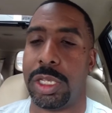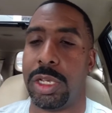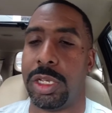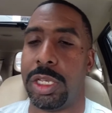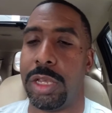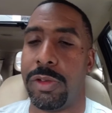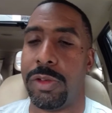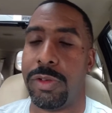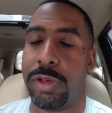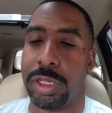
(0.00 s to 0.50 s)
They'll
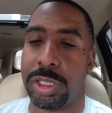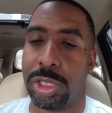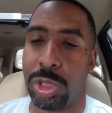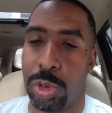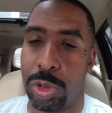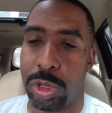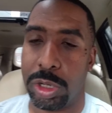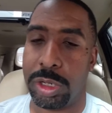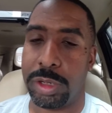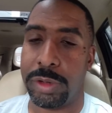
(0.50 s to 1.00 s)
give you a
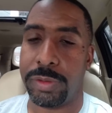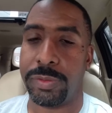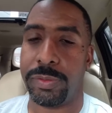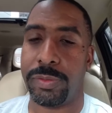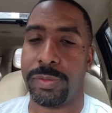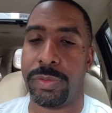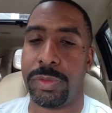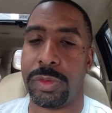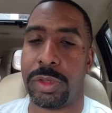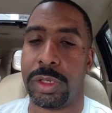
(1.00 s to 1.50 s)
tour
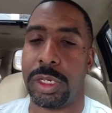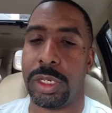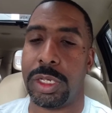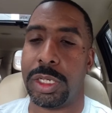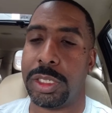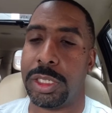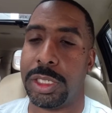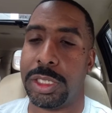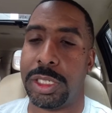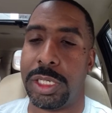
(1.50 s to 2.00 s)

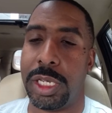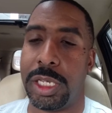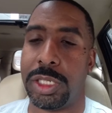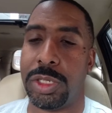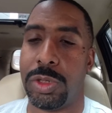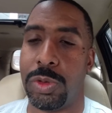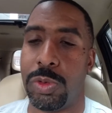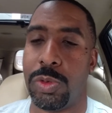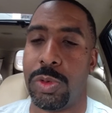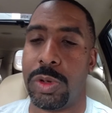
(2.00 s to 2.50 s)
just to get
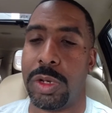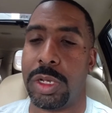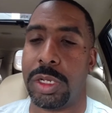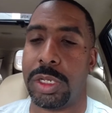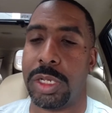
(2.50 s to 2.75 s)
you